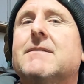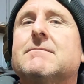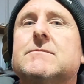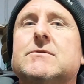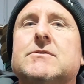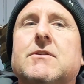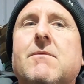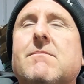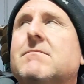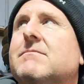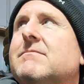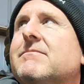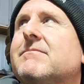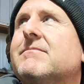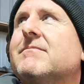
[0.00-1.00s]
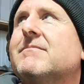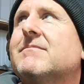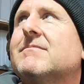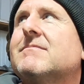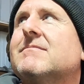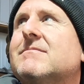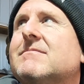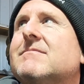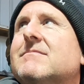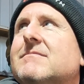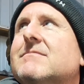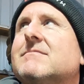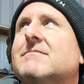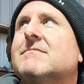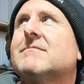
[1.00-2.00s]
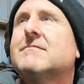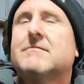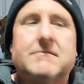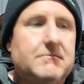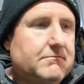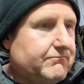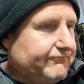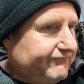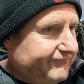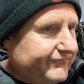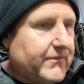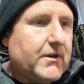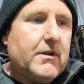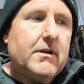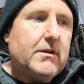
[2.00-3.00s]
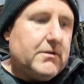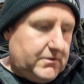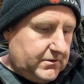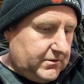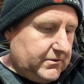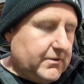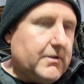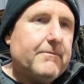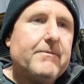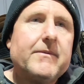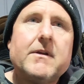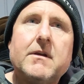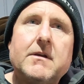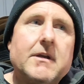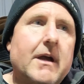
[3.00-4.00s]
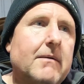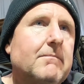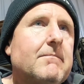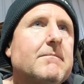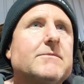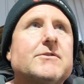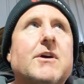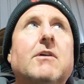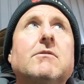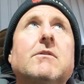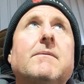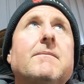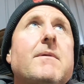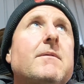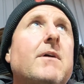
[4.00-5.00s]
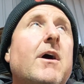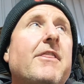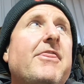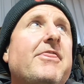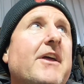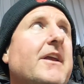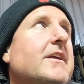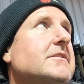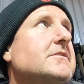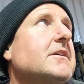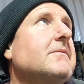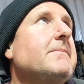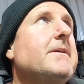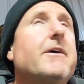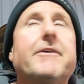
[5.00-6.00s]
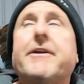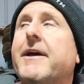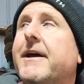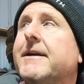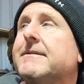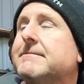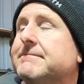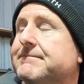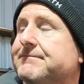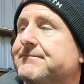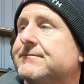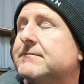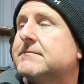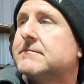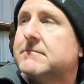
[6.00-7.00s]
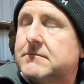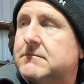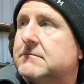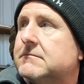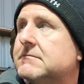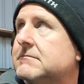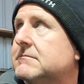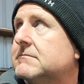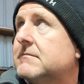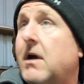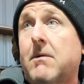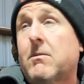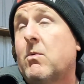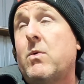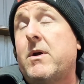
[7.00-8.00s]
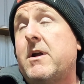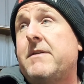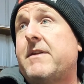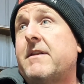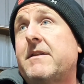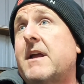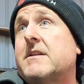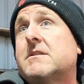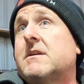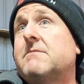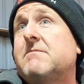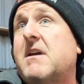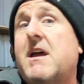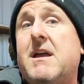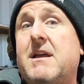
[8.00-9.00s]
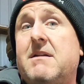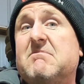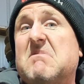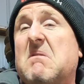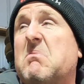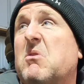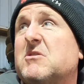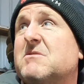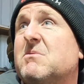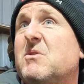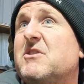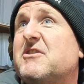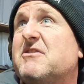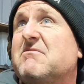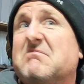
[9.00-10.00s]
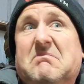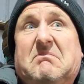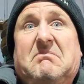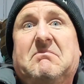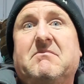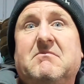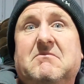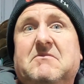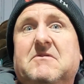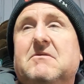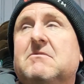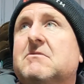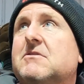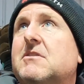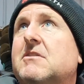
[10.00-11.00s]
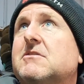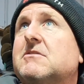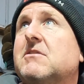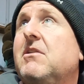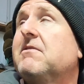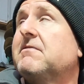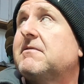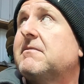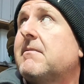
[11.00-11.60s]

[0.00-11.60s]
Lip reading: It's about the only time you would be pulling 100% of its capacities when you got a flat battery. Yeah. So I think it's going to be okay. I'm aware that that's a possible issue, such as life.